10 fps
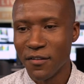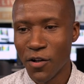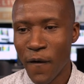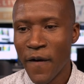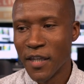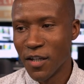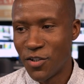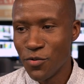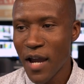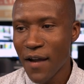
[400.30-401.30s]
So you
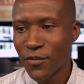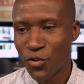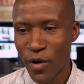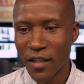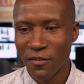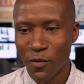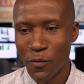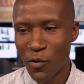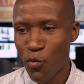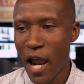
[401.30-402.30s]
do have to trade this one
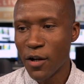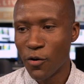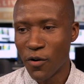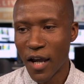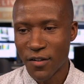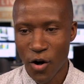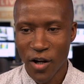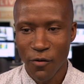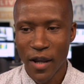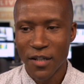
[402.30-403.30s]
with wider
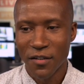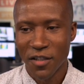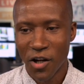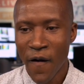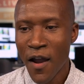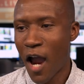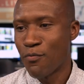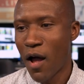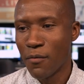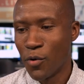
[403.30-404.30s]
target range here. I
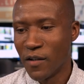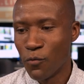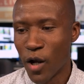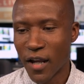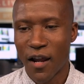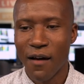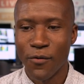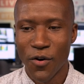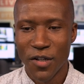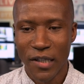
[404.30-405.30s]
probably won't even want to
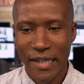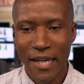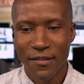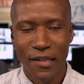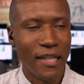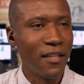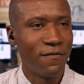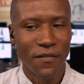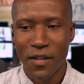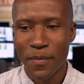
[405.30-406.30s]
cover until it gets at least
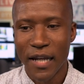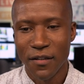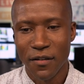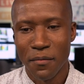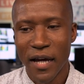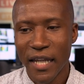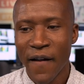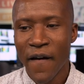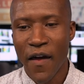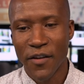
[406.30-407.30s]
50 pennies in the money,
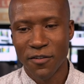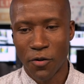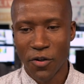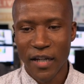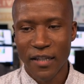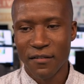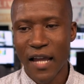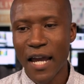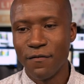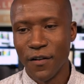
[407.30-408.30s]
and then you start looking at this
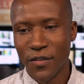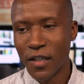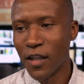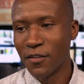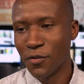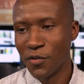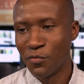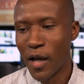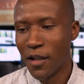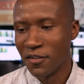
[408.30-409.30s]
950 cluster as
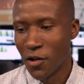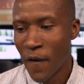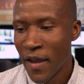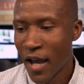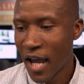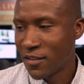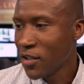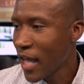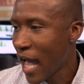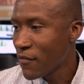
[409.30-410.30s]
well. So I
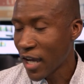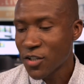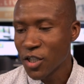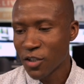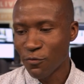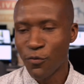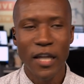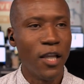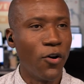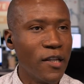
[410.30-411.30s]
still have, I actually just
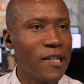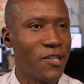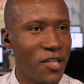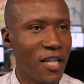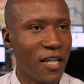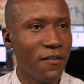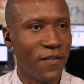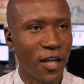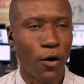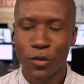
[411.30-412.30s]
reloaded the
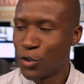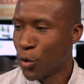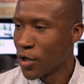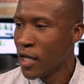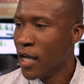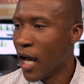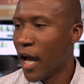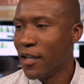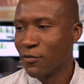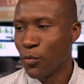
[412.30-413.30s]
GEVO short
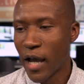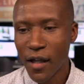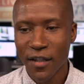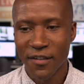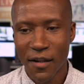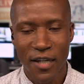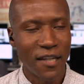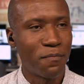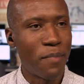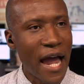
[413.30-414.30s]
as well, as that
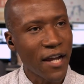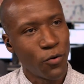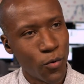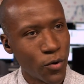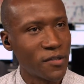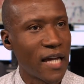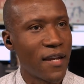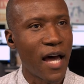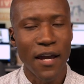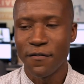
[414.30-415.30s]
gets back towards that
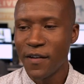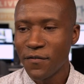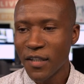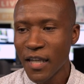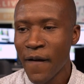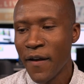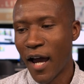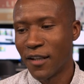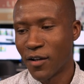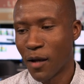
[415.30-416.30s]
950.
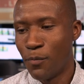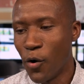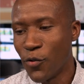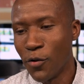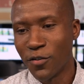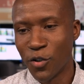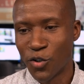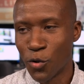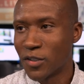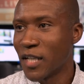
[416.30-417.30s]
So I got both those to the
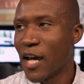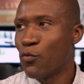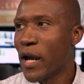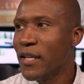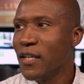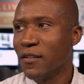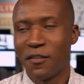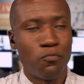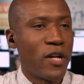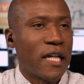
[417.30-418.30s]
short side. Wendy's is
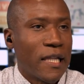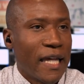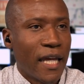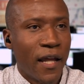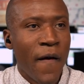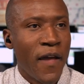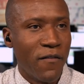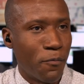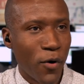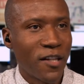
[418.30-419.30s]
pretty clean. If
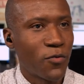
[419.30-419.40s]
it breaks